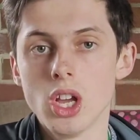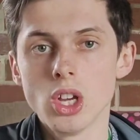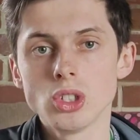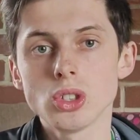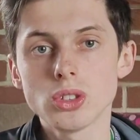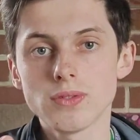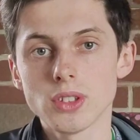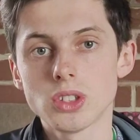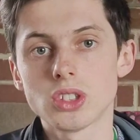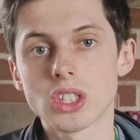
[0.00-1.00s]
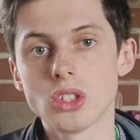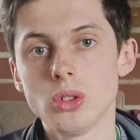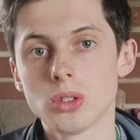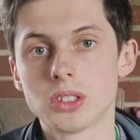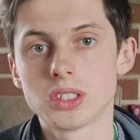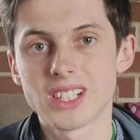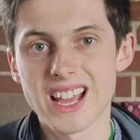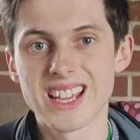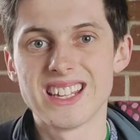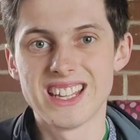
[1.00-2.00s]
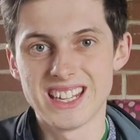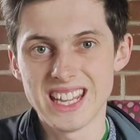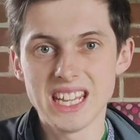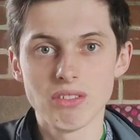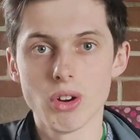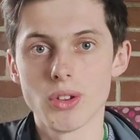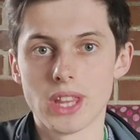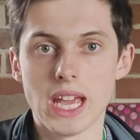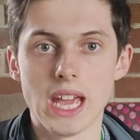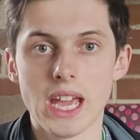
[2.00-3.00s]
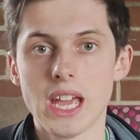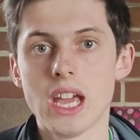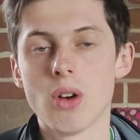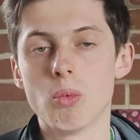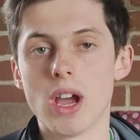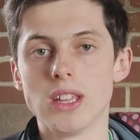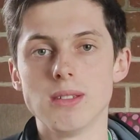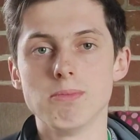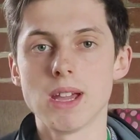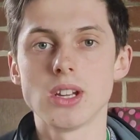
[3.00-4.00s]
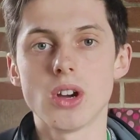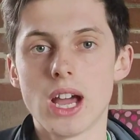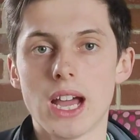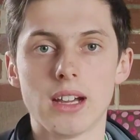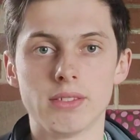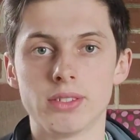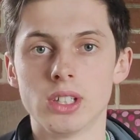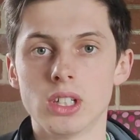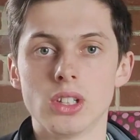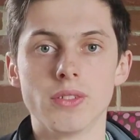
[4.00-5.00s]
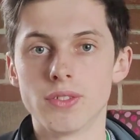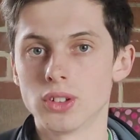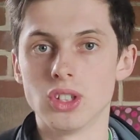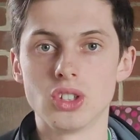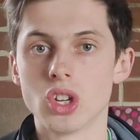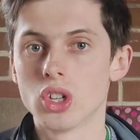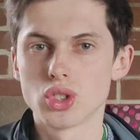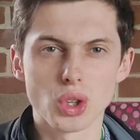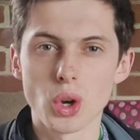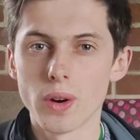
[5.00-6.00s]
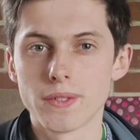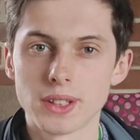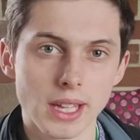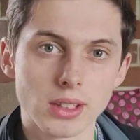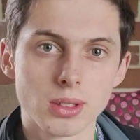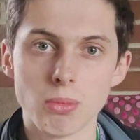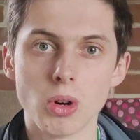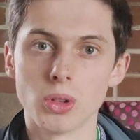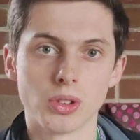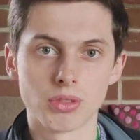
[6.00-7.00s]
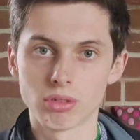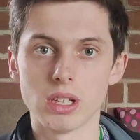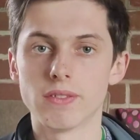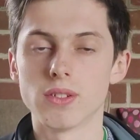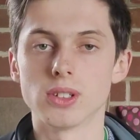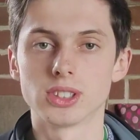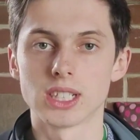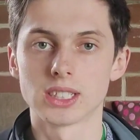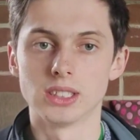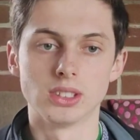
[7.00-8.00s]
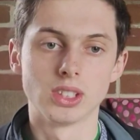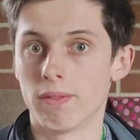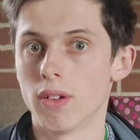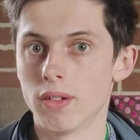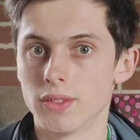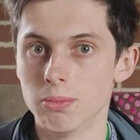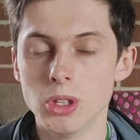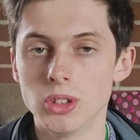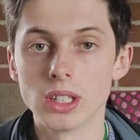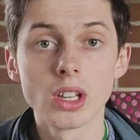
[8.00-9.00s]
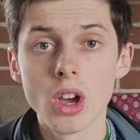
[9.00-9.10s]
just footage that you can slide in here or there where you may not have the footage to cover that small 3 or 4 seconds of the music.